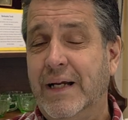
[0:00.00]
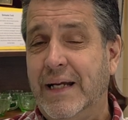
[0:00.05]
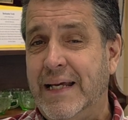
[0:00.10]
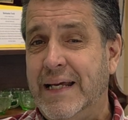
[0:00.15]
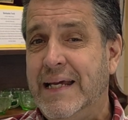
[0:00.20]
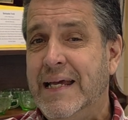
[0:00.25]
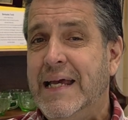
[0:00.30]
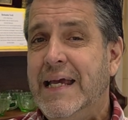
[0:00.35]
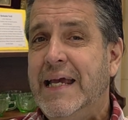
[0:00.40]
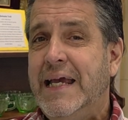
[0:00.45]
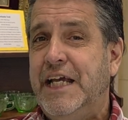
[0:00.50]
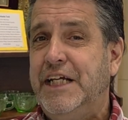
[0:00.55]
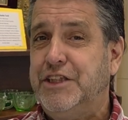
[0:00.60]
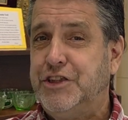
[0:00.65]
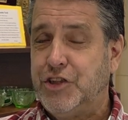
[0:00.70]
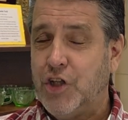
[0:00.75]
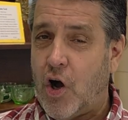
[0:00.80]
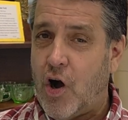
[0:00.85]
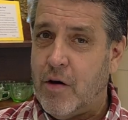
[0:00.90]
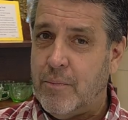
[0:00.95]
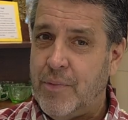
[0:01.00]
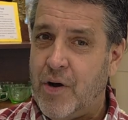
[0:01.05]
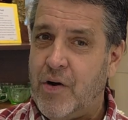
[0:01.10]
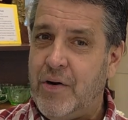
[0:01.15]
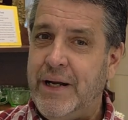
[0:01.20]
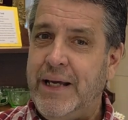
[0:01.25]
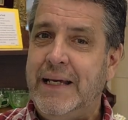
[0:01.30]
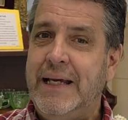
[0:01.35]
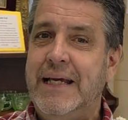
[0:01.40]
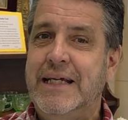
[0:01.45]
really, he's
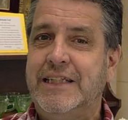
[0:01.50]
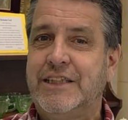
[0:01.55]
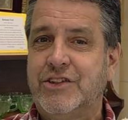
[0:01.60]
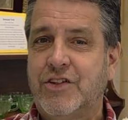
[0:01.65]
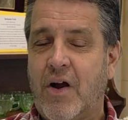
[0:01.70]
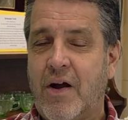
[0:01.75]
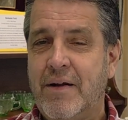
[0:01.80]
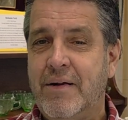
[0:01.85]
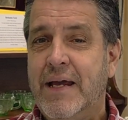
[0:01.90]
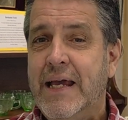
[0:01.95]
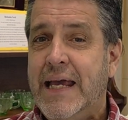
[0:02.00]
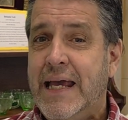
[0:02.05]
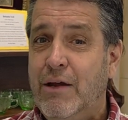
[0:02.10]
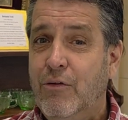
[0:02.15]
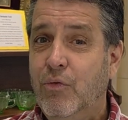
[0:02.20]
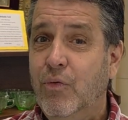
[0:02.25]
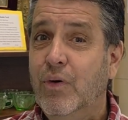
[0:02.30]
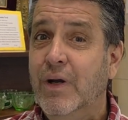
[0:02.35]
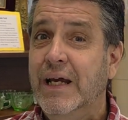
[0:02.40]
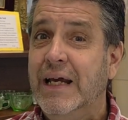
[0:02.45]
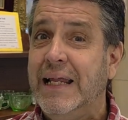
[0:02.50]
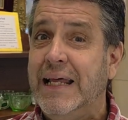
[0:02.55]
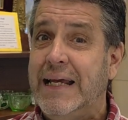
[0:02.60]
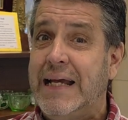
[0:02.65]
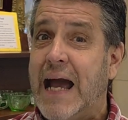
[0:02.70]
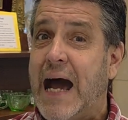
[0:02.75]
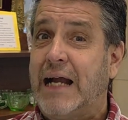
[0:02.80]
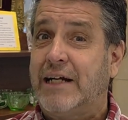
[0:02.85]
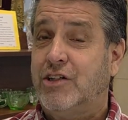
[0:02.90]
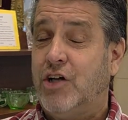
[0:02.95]
jawboning, he
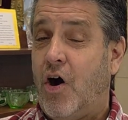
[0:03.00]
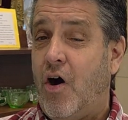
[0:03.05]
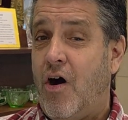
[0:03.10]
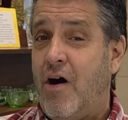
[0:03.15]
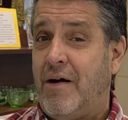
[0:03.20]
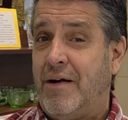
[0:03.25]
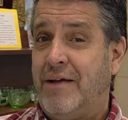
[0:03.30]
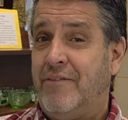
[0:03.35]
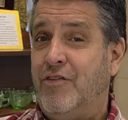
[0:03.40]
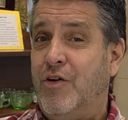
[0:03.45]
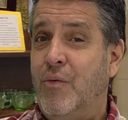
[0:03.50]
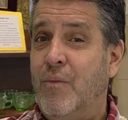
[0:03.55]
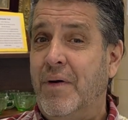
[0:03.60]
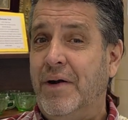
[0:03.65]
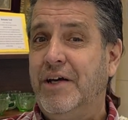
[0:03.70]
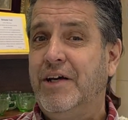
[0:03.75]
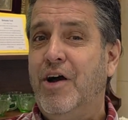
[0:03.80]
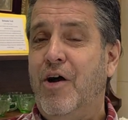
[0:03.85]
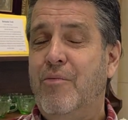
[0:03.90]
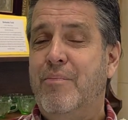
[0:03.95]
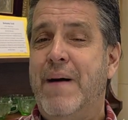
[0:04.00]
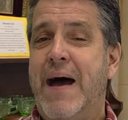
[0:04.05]
really got caught. If you want to go